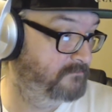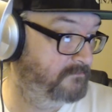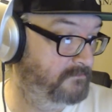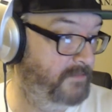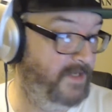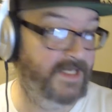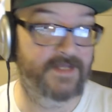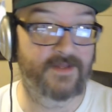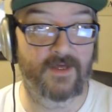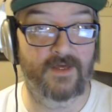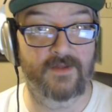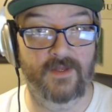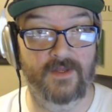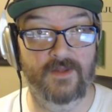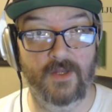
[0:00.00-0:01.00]
Meaning
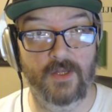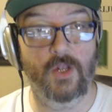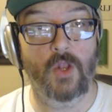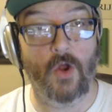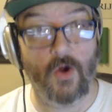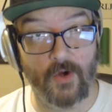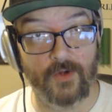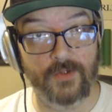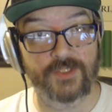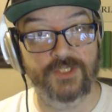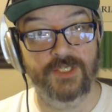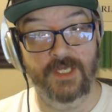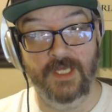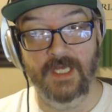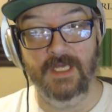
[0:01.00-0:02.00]
the
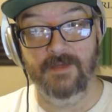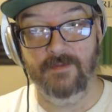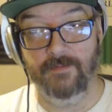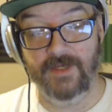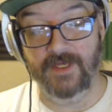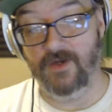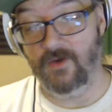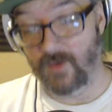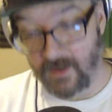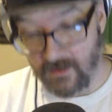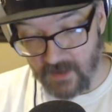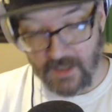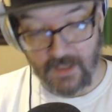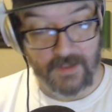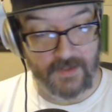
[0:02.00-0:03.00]
large bill. Well,
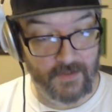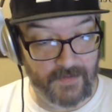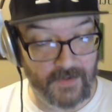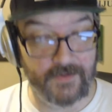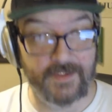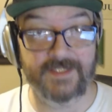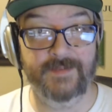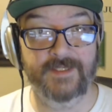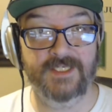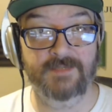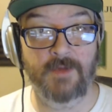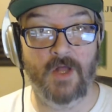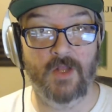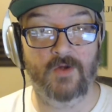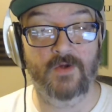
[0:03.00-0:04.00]
the bill needs to be
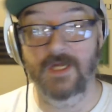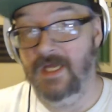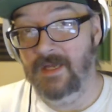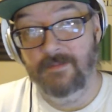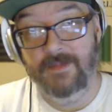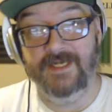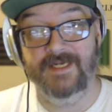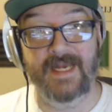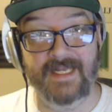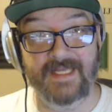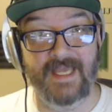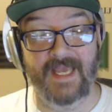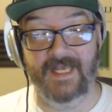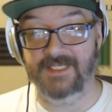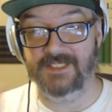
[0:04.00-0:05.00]
smaller. But in any
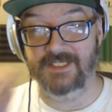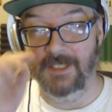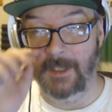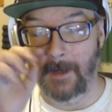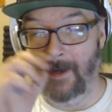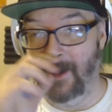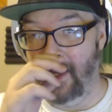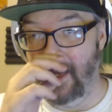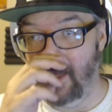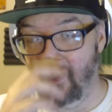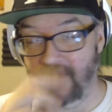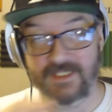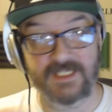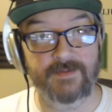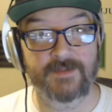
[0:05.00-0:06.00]
case, how long
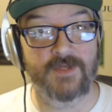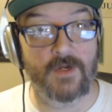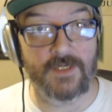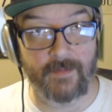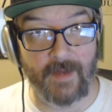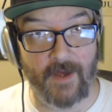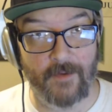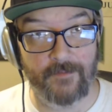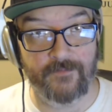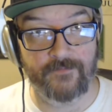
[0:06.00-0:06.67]
has this been talked about?